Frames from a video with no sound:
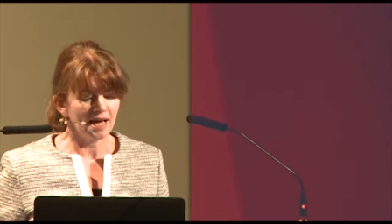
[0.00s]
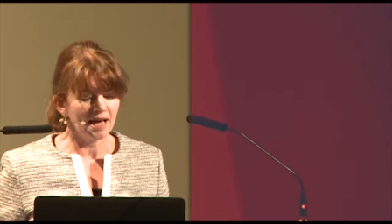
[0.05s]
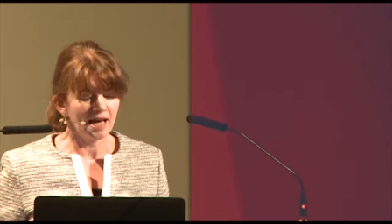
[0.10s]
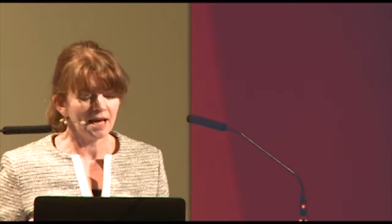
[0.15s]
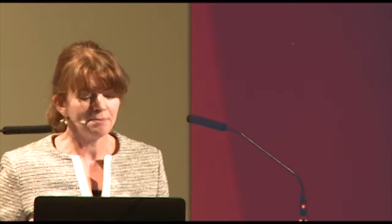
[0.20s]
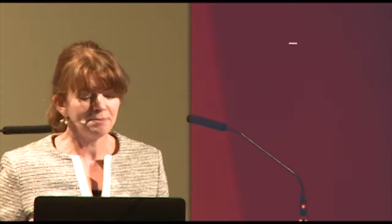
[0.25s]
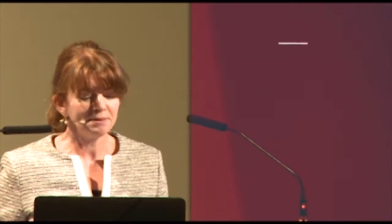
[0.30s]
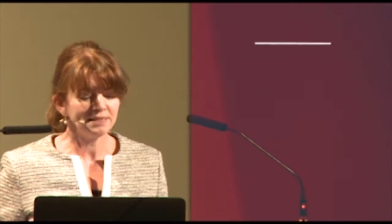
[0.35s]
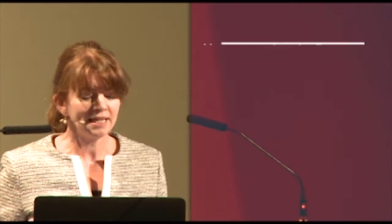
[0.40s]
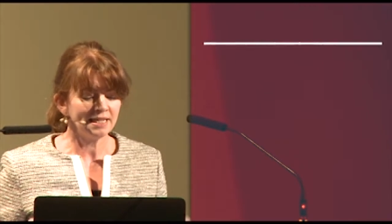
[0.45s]

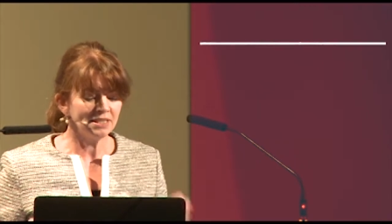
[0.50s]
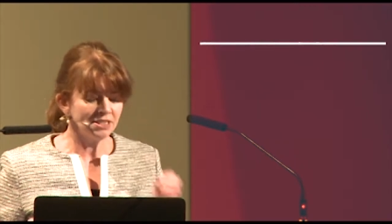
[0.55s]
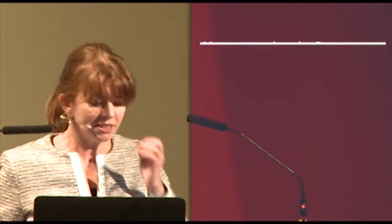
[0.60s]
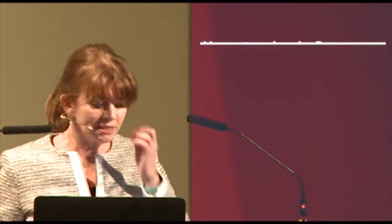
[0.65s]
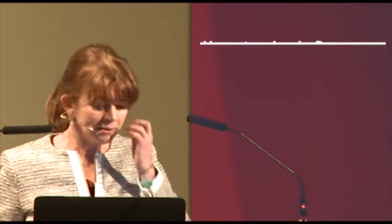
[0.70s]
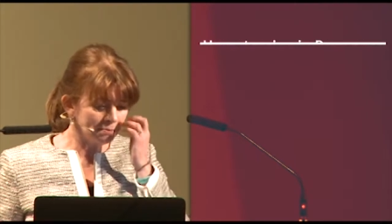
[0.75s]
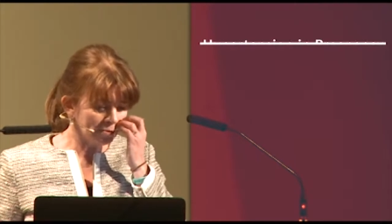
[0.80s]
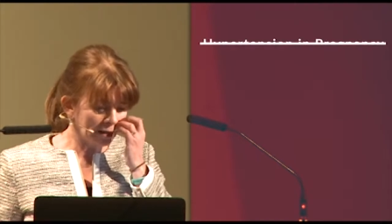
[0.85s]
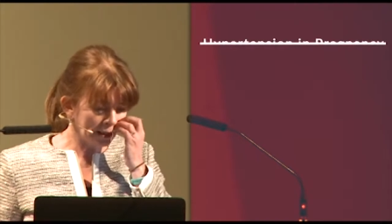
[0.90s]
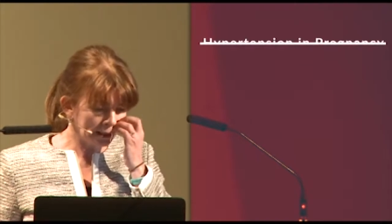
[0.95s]

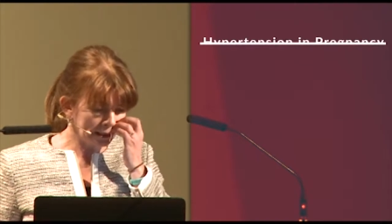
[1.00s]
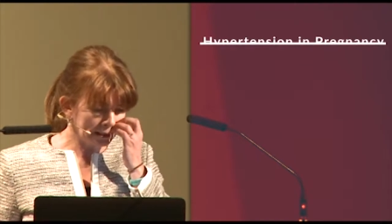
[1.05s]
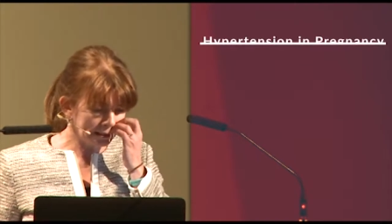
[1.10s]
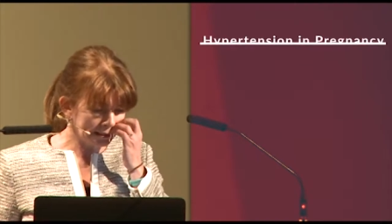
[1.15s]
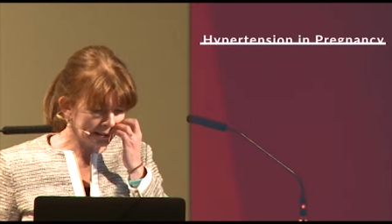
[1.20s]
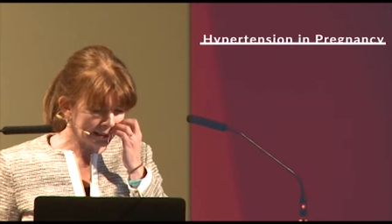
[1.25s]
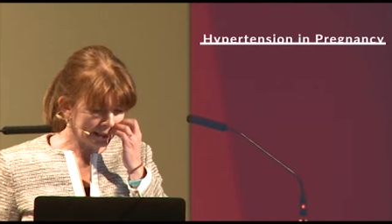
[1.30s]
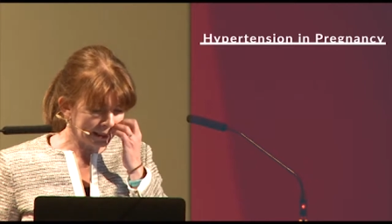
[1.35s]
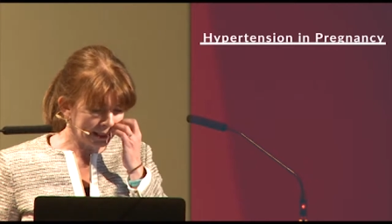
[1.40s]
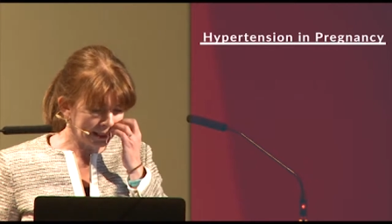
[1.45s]
Hypertension in
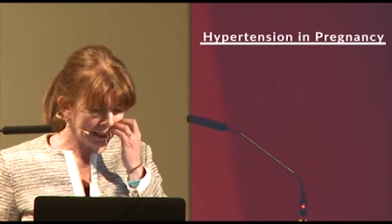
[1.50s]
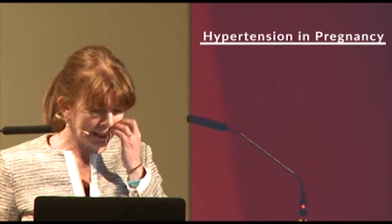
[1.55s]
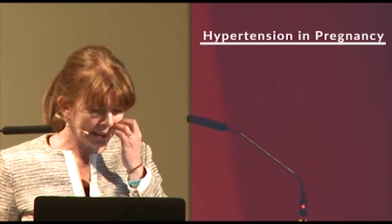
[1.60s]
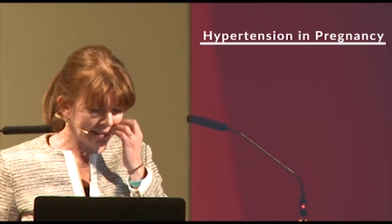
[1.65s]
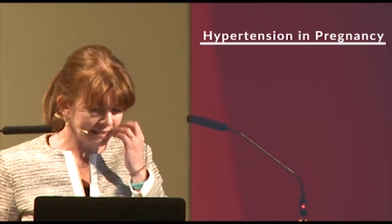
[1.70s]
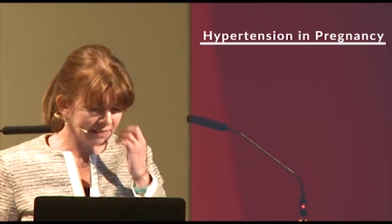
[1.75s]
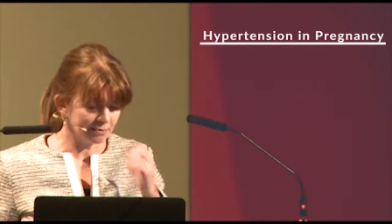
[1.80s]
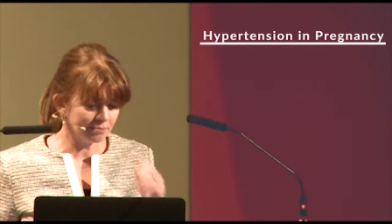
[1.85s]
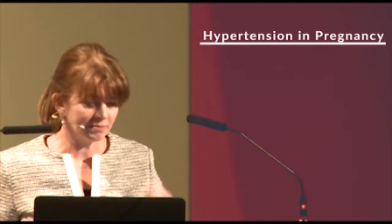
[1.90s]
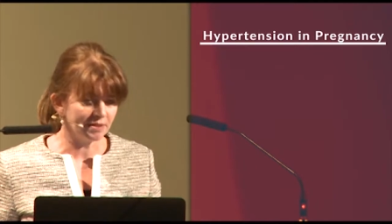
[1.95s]
pregnancy
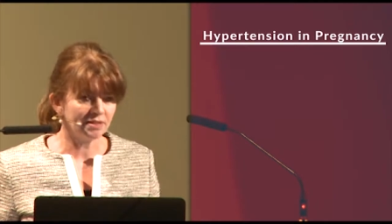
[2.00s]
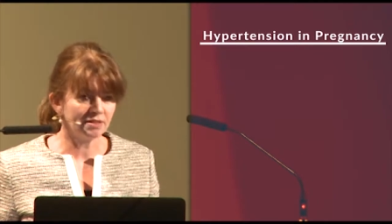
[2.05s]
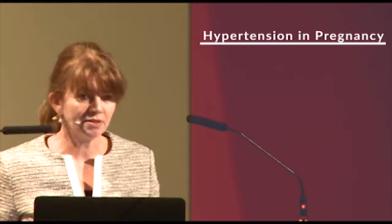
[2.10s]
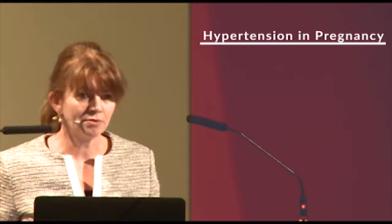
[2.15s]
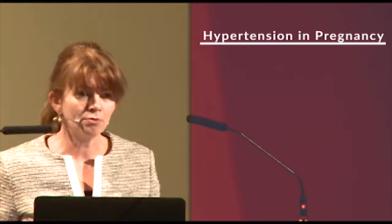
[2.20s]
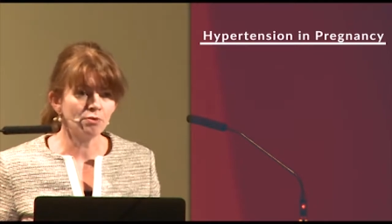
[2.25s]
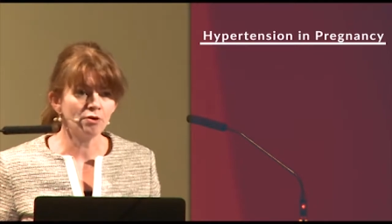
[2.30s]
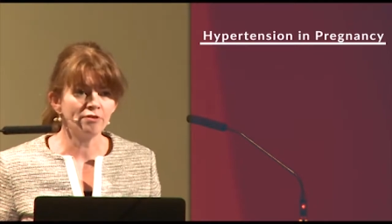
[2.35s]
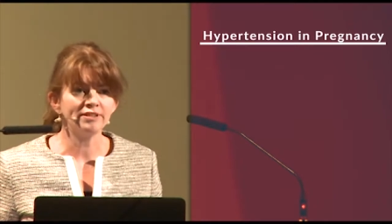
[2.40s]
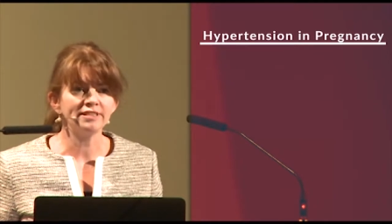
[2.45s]
is something
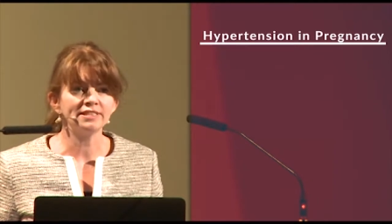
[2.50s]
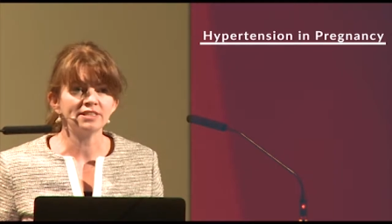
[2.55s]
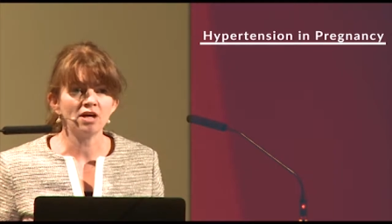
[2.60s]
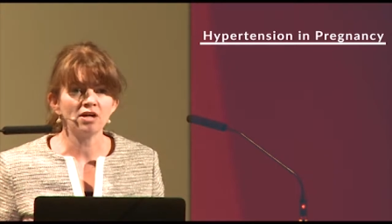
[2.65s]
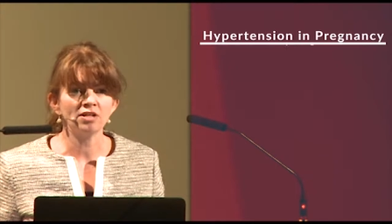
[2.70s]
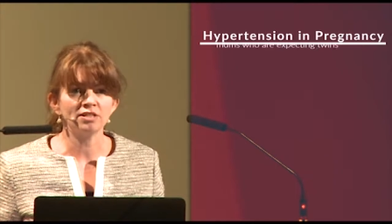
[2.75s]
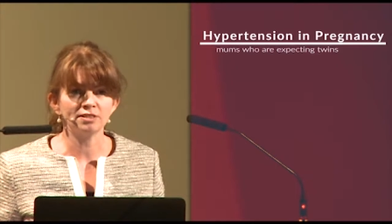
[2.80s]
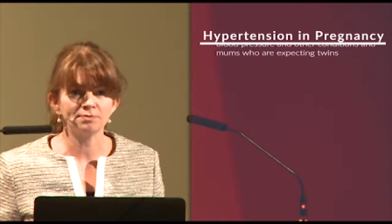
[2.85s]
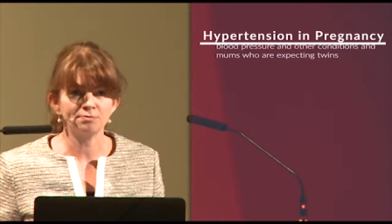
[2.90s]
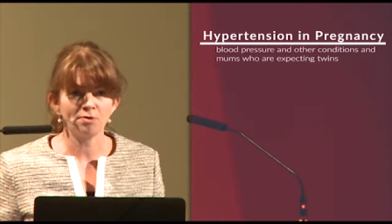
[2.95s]
that worries
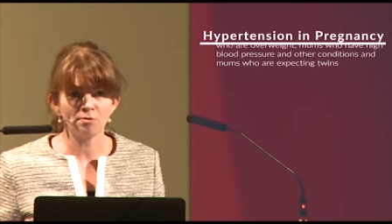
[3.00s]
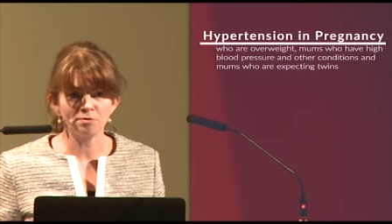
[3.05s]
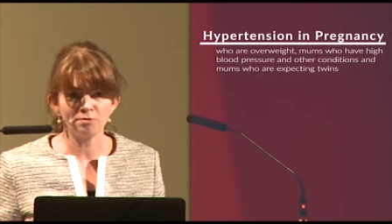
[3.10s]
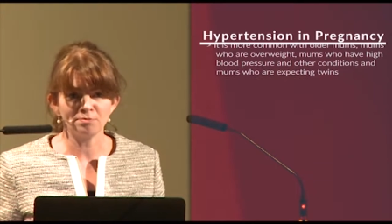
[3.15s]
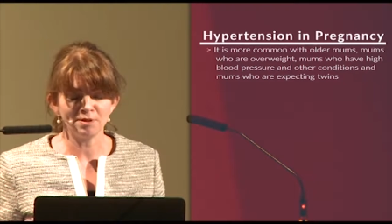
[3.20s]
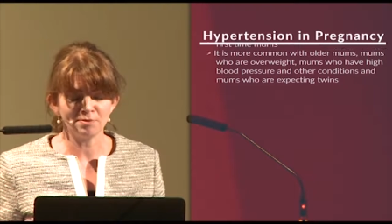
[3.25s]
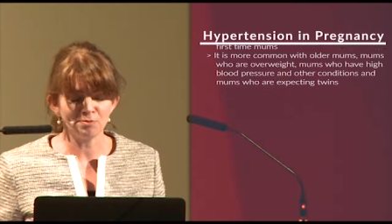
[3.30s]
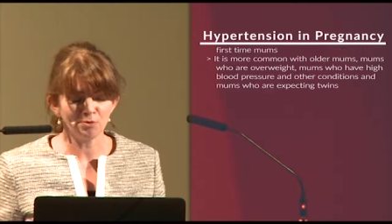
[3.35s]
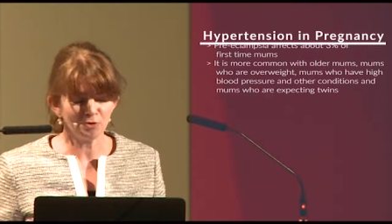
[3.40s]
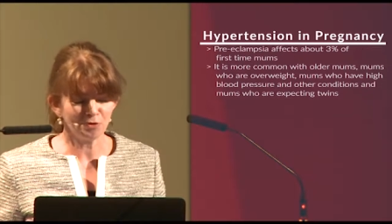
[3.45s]
us
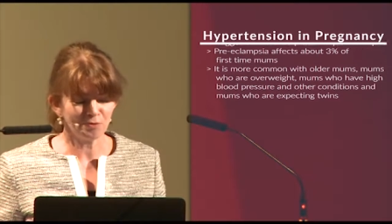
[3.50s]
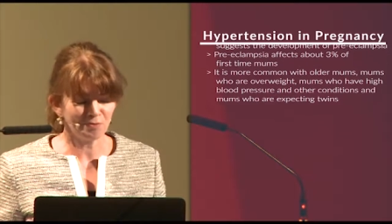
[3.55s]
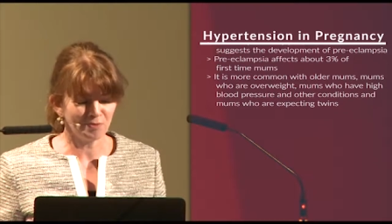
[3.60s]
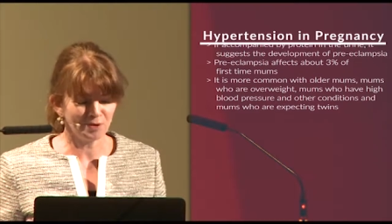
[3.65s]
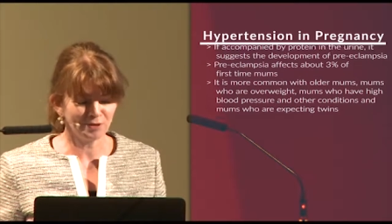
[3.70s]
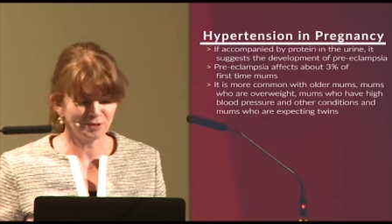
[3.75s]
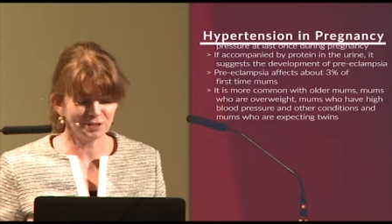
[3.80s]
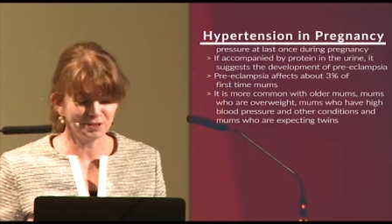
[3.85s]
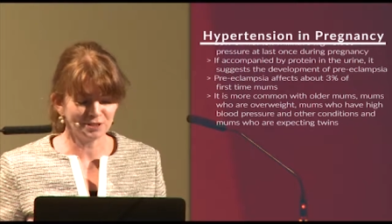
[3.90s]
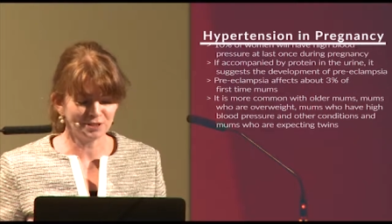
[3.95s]
probably more than
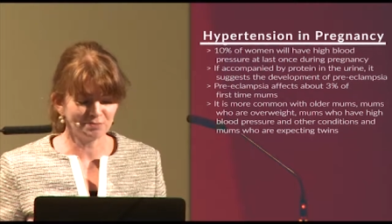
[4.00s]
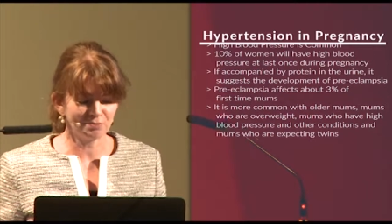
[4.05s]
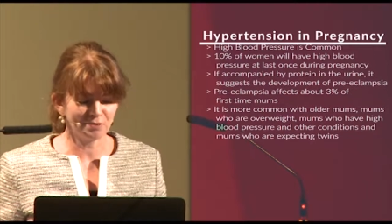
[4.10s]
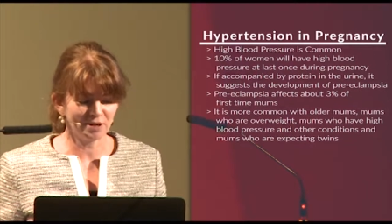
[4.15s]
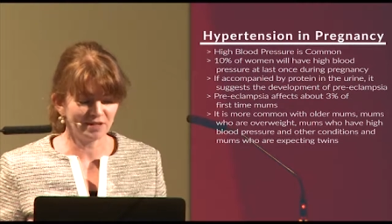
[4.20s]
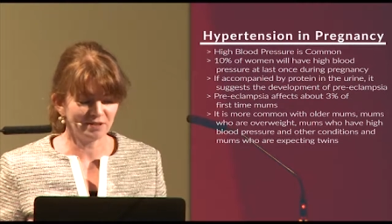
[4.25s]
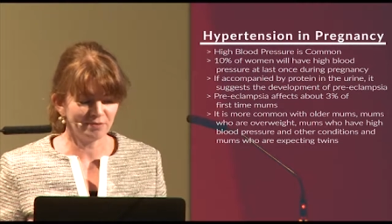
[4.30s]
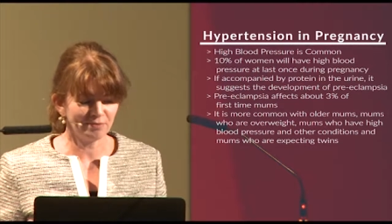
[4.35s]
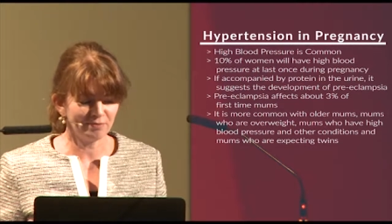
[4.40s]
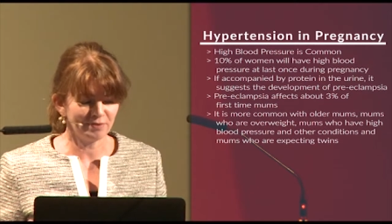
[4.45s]
most
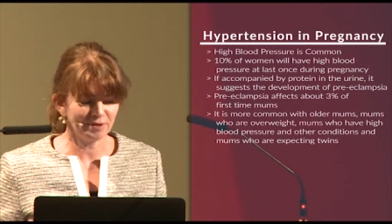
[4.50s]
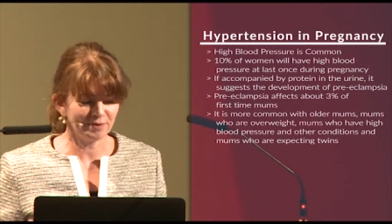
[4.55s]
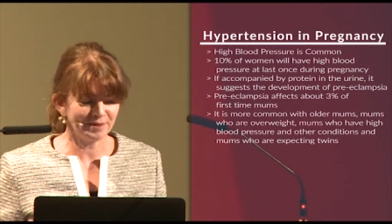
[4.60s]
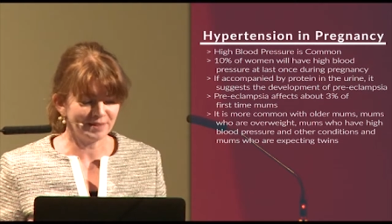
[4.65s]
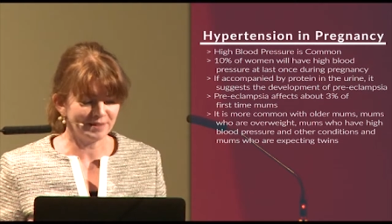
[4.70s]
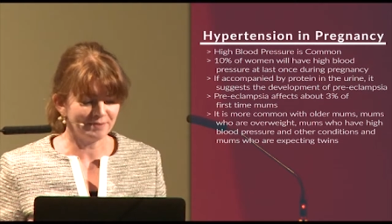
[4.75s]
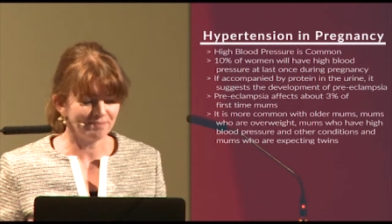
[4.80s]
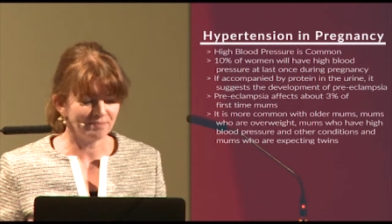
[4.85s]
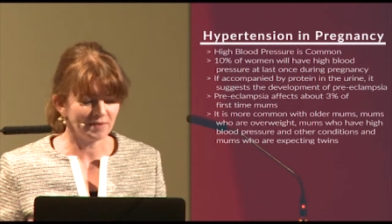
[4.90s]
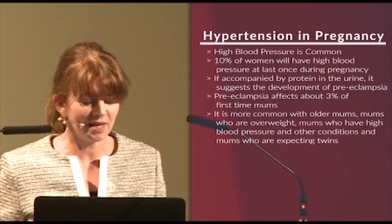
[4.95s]
pregnant
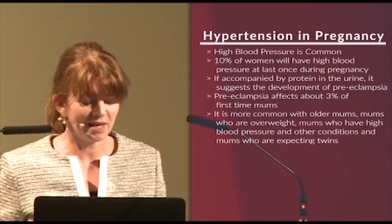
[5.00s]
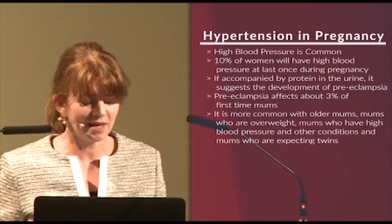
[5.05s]
women.